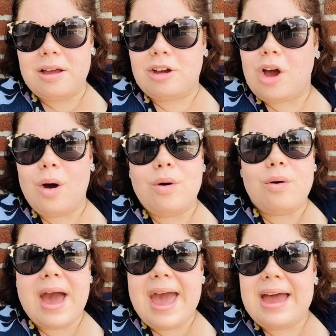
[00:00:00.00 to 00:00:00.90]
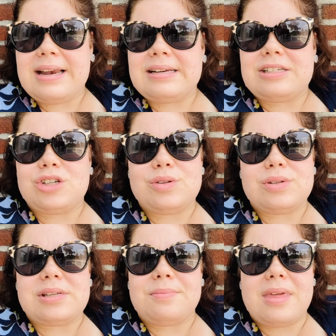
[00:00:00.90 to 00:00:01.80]
Go and choose
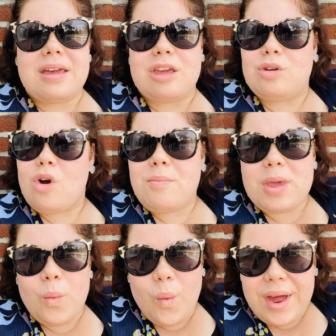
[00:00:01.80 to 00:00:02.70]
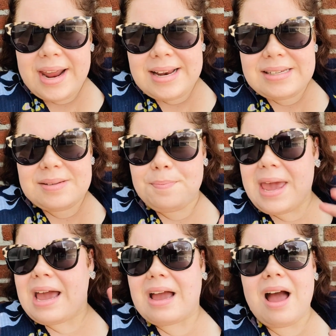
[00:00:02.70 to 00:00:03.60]
something you normally wouldn't,
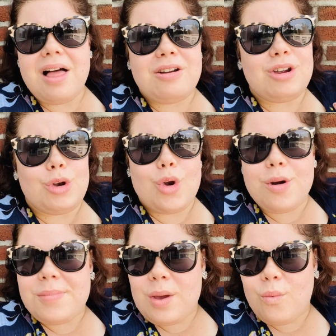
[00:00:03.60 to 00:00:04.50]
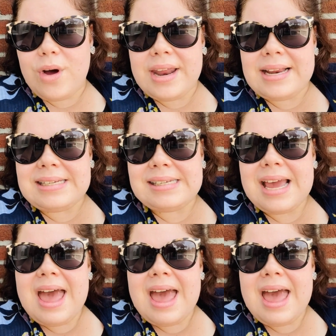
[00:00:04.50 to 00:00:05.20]
pick a color you normally wouldn't,